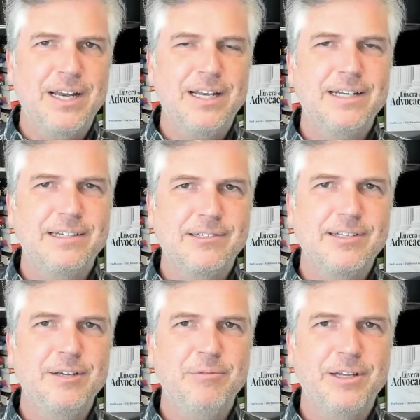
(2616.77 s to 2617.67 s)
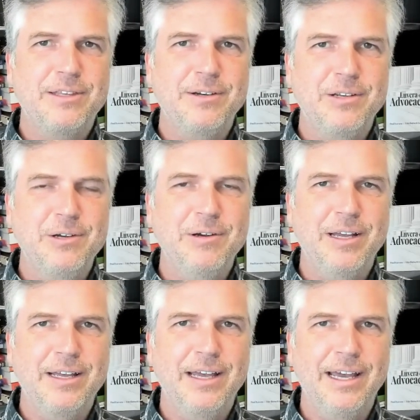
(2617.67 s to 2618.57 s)
I'd like to see what they're
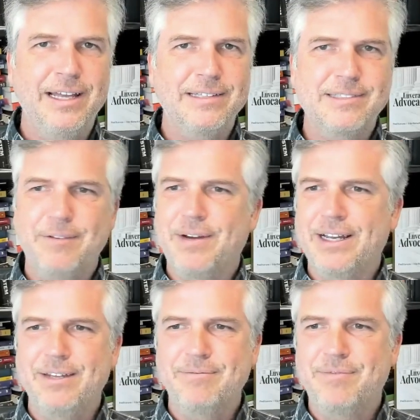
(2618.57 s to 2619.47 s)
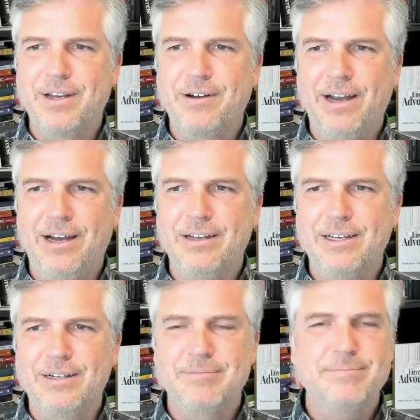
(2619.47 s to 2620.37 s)
doing and see if I can figure out
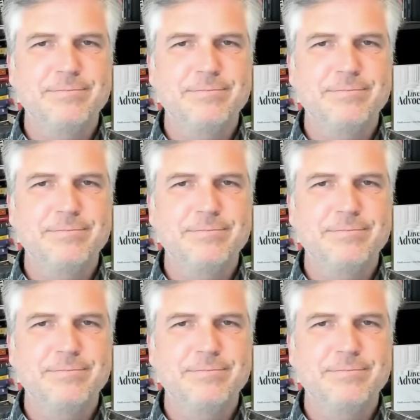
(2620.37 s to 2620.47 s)
a, uh,